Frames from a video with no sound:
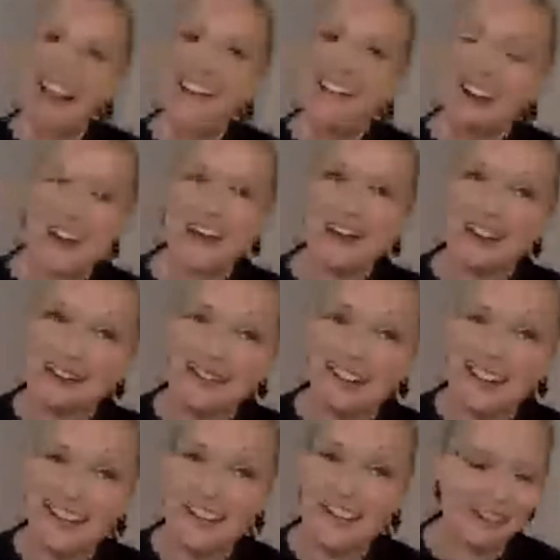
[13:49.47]
I don't know why
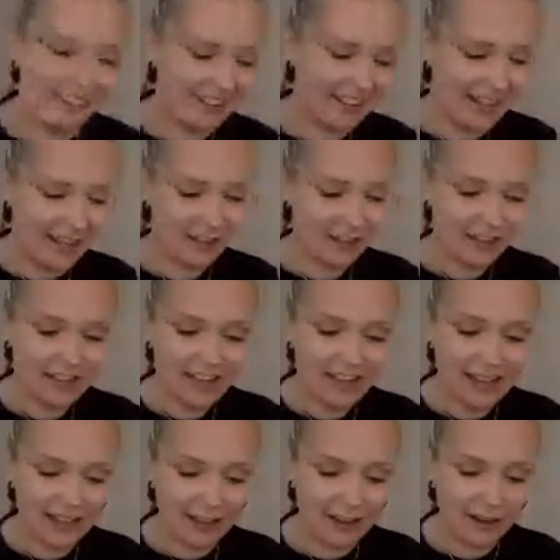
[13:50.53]
he's doing that. Just say
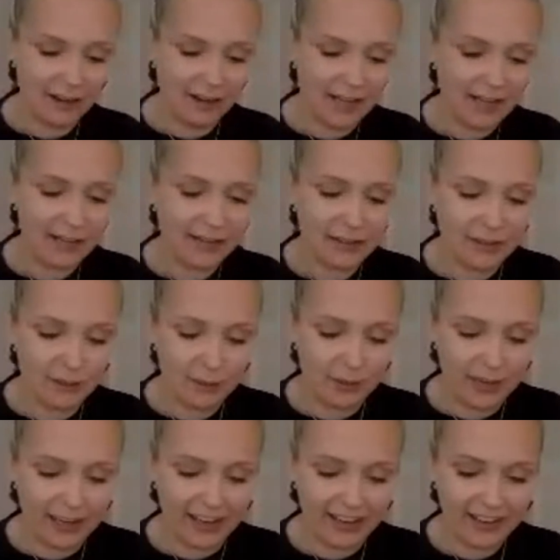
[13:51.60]
hello. That's just
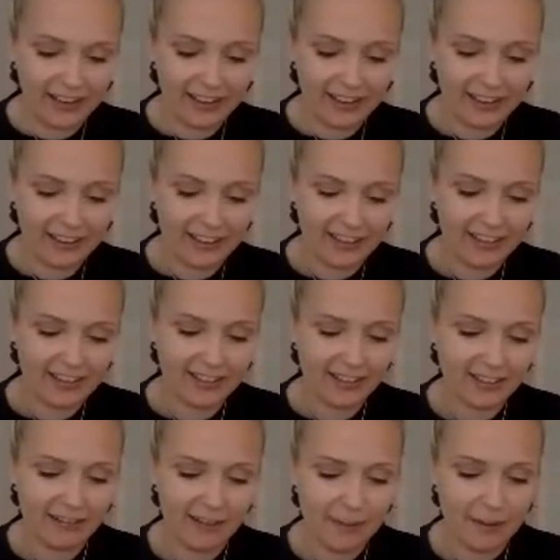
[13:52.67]
weird. He's
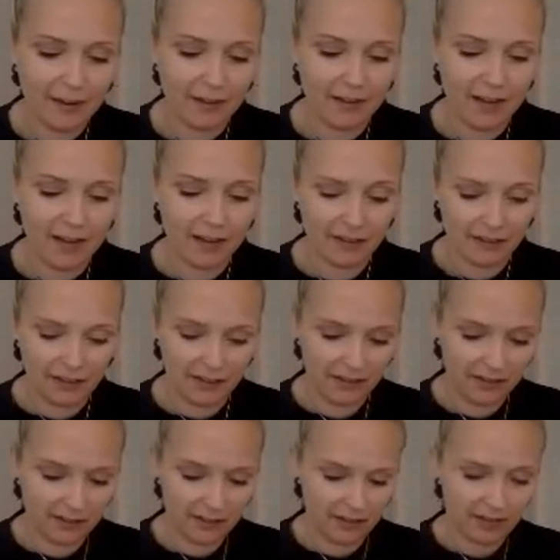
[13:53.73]
creeping around.
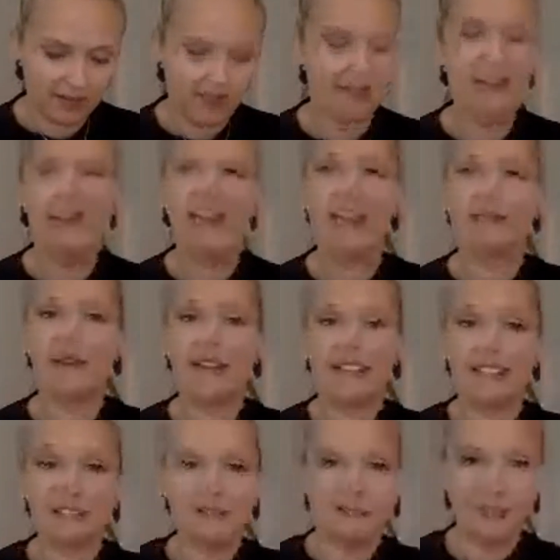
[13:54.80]
Anyways.